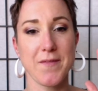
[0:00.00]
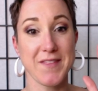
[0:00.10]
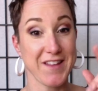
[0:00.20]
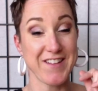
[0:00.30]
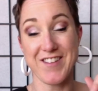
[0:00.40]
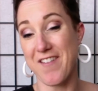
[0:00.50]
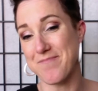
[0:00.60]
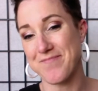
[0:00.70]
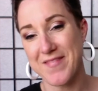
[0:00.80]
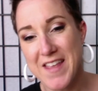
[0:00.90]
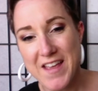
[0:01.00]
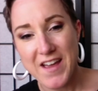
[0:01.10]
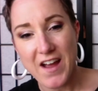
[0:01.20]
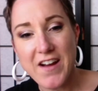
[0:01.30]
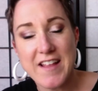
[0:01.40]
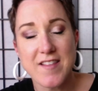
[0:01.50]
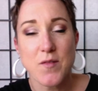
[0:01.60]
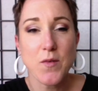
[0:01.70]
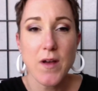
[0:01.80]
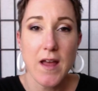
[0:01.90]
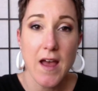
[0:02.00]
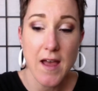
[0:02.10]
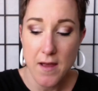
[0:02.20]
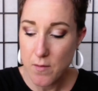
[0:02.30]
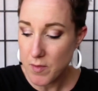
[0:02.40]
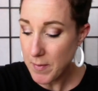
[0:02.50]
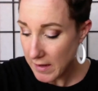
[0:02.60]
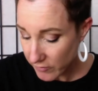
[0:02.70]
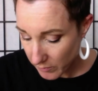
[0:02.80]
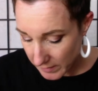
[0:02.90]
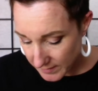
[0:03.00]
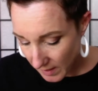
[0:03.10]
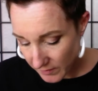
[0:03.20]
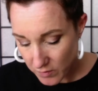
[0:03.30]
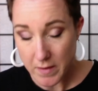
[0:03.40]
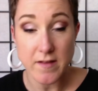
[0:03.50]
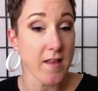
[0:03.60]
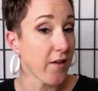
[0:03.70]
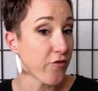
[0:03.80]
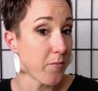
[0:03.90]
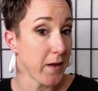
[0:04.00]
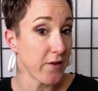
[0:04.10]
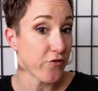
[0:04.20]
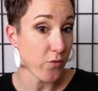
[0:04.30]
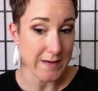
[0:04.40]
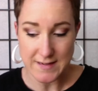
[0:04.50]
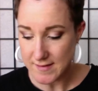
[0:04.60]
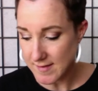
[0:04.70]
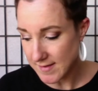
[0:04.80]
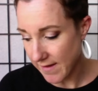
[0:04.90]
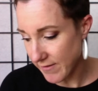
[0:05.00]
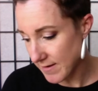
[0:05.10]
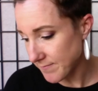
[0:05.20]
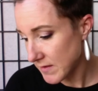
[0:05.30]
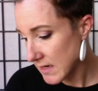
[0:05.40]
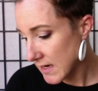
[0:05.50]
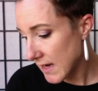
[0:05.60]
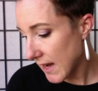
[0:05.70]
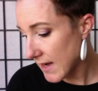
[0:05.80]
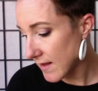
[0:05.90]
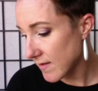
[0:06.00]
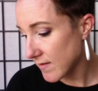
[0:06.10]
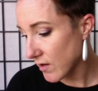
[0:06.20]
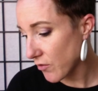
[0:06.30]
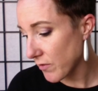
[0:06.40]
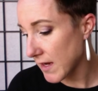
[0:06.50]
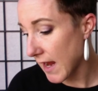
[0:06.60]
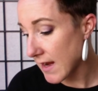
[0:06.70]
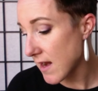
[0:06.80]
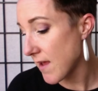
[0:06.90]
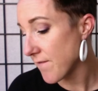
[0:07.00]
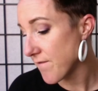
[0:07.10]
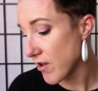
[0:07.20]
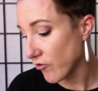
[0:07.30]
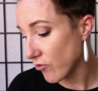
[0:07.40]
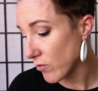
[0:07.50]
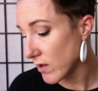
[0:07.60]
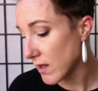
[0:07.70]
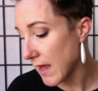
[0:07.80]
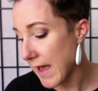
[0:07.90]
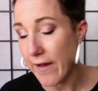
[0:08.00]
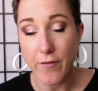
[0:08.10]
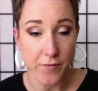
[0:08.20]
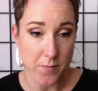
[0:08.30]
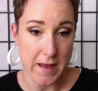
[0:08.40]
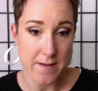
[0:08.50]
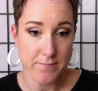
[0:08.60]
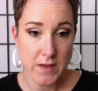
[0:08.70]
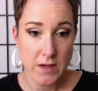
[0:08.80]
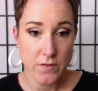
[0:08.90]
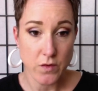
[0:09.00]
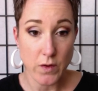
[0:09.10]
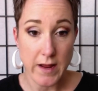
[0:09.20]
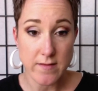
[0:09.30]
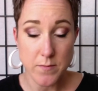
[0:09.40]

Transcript: Good job. All right, so the page I want to talk to you about is actually page 27, and it's to create a visual alphabet. So it has a